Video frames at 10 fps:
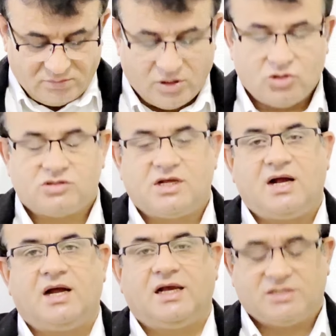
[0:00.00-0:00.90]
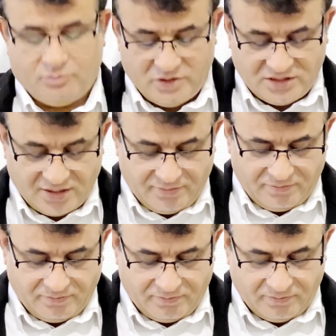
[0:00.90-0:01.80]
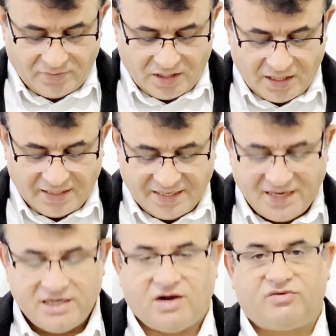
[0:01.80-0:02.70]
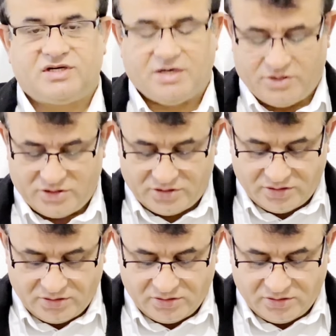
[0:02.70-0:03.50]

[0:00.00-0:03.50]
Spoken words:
Balochistan has become a land of terror